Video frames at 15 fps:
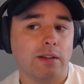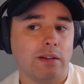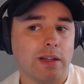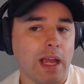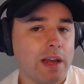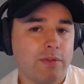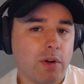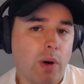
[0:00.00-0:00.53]

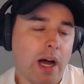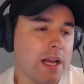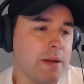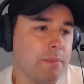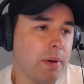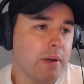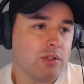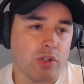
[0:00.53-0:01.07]
They have no
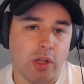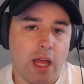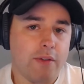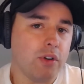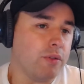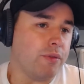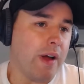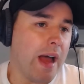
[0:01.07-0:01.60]
hype, so they have
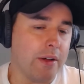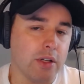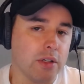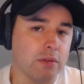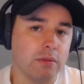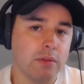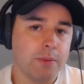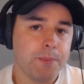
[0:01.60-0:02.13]
no
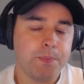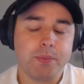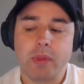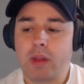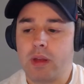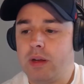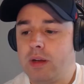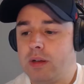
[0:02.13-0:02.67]
value.
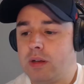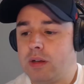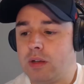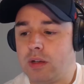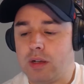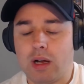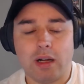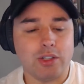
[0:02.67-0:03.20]

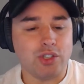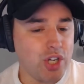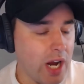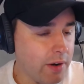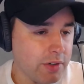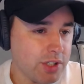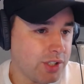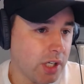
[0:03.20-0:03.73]

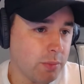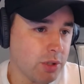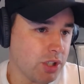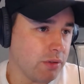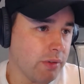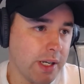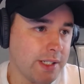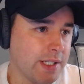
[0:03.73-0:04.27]
Jarrett Stidham was a
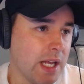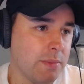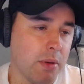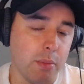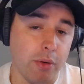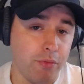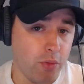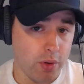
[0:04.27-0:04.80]
great example.
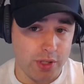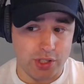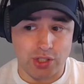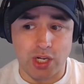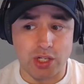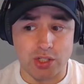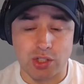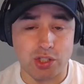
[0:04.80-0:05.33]
Before the
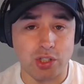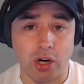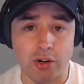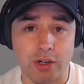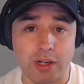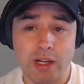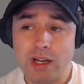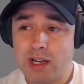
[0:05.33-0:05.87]
season
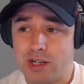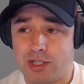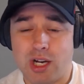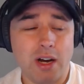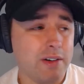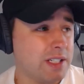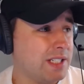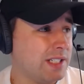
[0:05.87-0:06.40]
started,
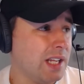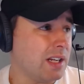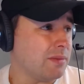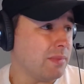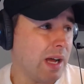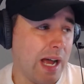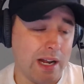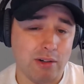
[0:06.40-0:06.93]
Jarrett
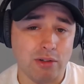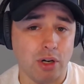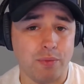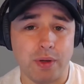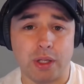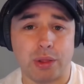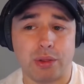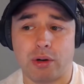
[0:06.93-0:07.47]
Stidham, I don't know if he
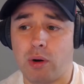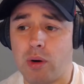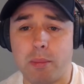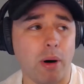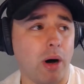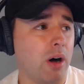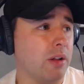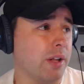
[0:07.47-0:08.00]
can throw a
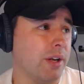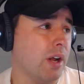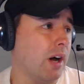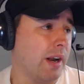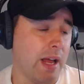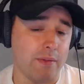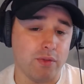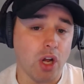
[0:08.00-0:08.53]
ball or
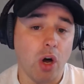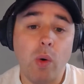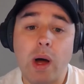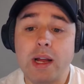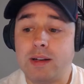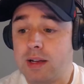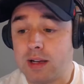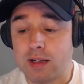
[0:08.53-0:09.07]
not. I have no
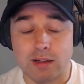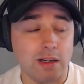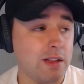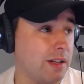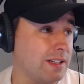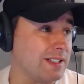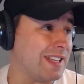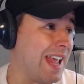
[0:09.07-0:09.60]
idea, and
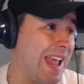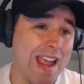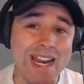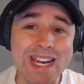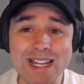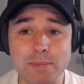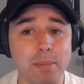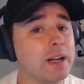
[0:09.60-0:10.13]
neither does
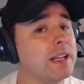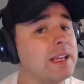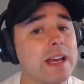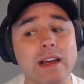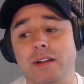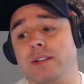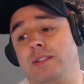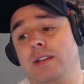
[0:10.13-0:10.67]
anybody
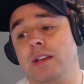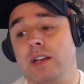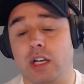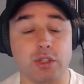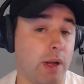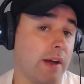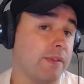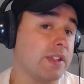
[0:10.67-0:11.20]
else
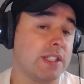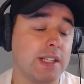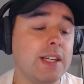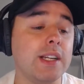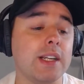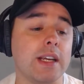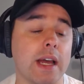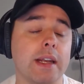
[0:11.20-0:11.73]
because we haven't seen
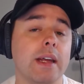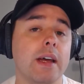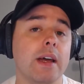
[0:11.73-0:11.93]
it yet.